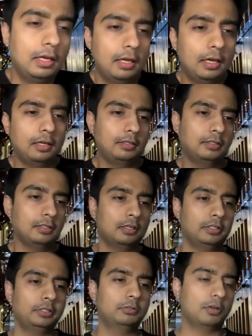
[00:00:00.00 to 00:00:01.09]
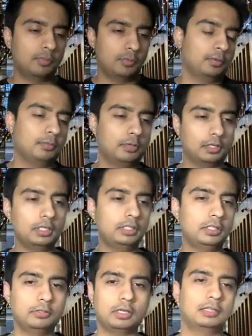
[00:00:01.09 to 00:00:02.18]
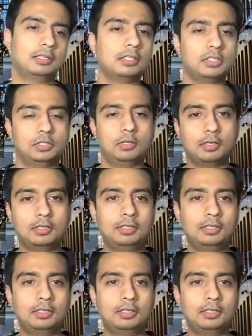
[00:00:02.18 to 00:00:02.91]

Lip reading: And you come home early, you get things done,